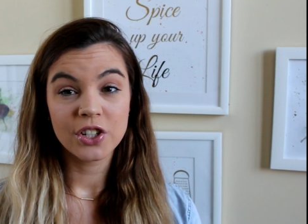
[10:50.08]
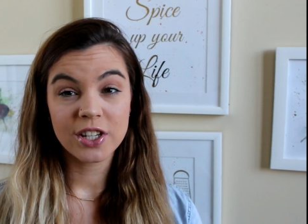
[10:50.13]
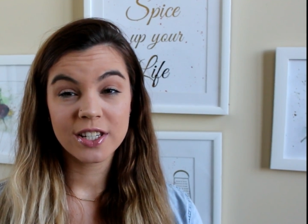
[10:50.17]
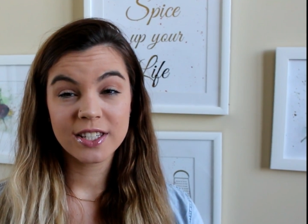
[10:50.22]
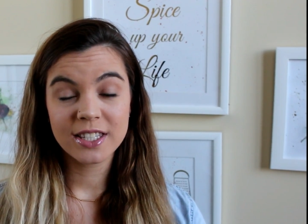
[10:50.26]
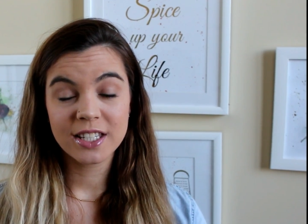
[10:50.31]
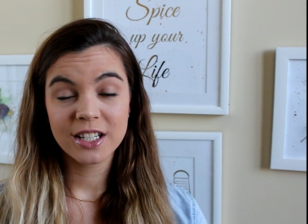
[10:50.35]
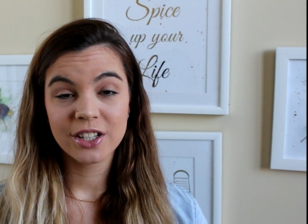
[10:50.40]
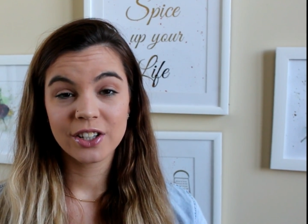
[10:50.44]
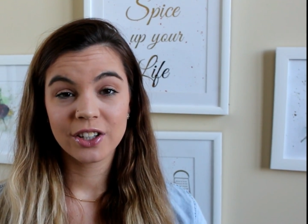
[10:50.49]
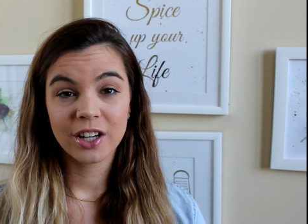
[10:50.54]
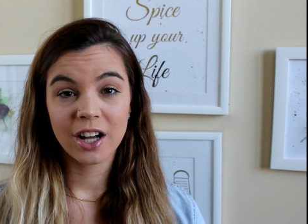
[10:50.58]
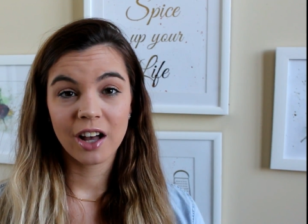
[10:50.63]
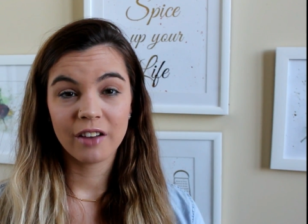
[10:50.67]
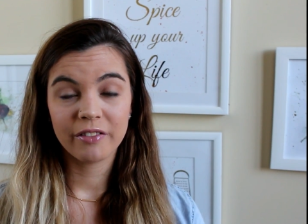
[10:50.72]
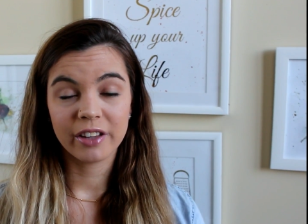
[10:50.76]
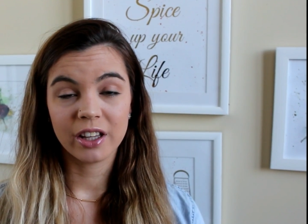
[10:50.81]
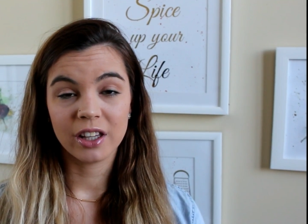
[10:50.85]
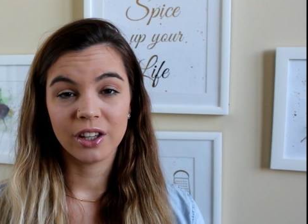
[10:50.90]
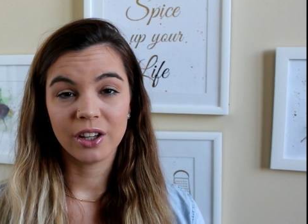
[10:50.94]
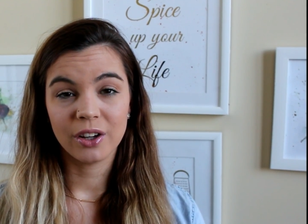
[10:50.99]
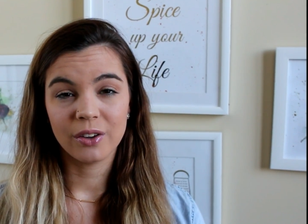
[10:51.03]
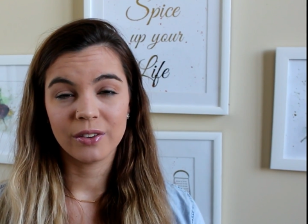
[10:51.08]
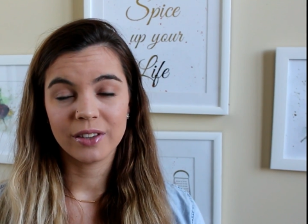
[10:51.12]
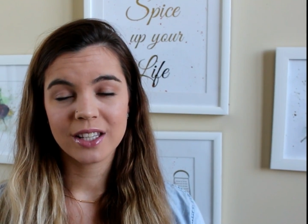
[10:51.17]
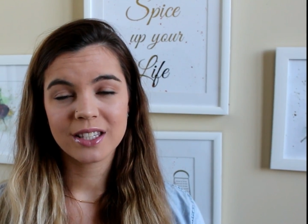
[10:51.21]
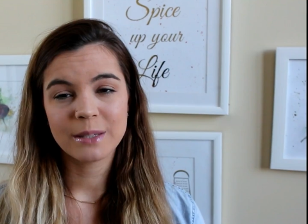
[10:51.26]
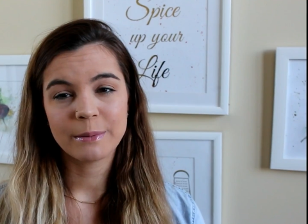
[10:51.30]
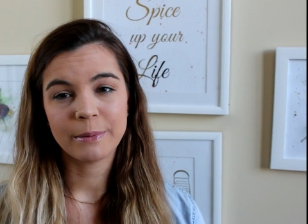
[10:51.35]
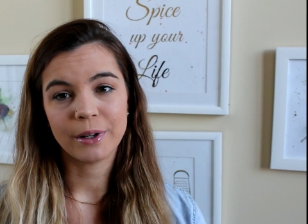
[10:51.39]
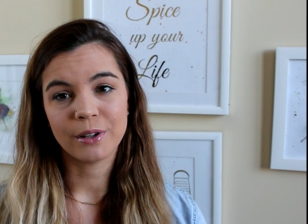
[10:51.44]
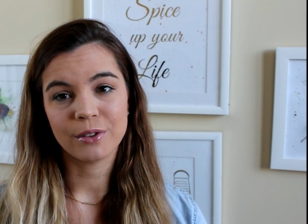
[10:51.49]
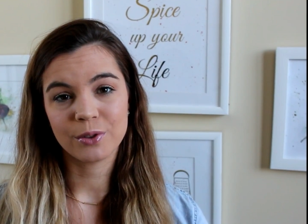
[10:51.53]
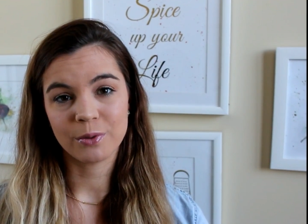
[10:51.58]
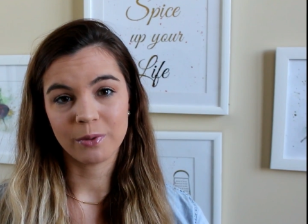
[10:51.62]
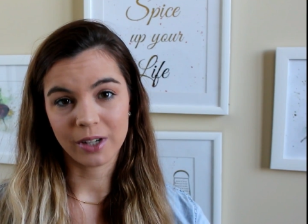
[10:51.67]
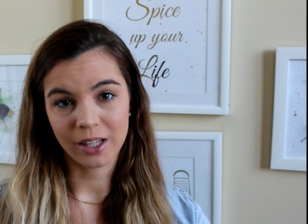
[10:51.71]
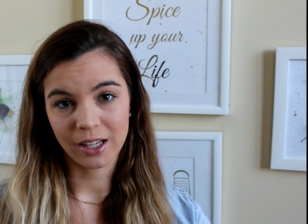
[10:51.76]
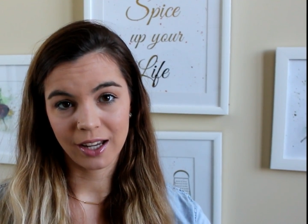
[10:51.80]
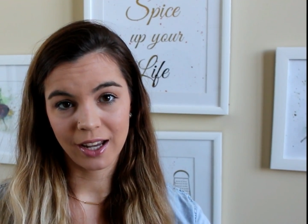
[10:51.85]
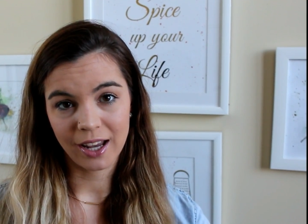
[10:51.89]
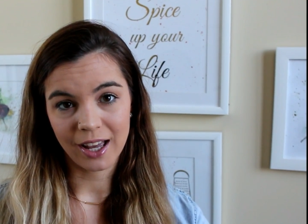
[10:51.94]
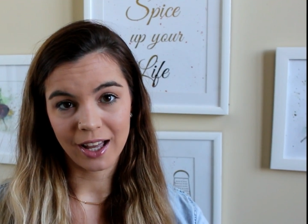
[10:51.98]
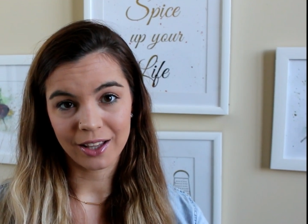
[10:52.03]
just in your coffee alone, that's about
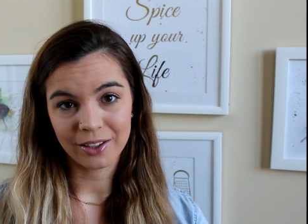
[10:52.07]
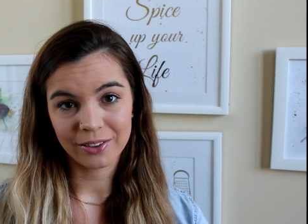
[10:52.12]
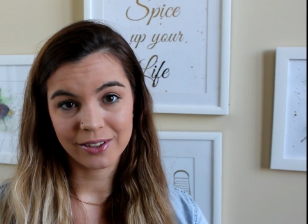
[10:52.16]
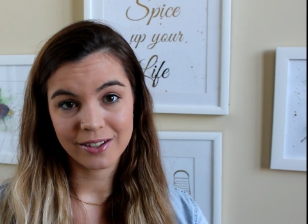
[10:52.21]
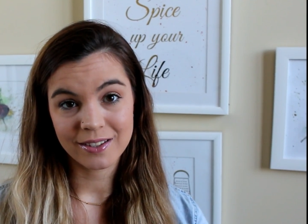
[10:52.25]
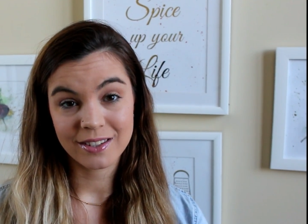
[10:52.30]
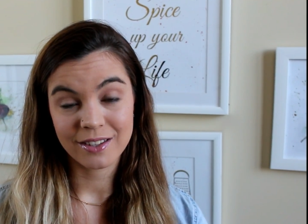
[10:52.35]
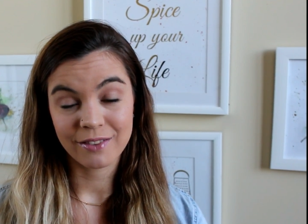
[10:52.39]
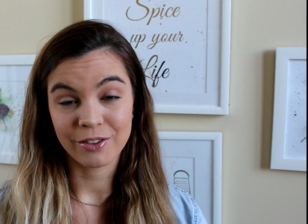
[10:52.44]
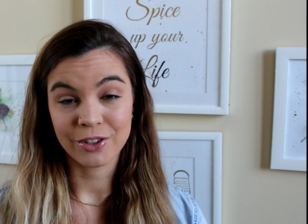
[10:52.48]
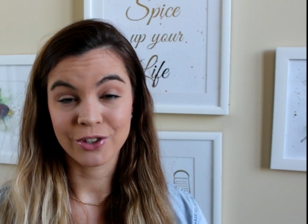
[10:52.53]
20 calories.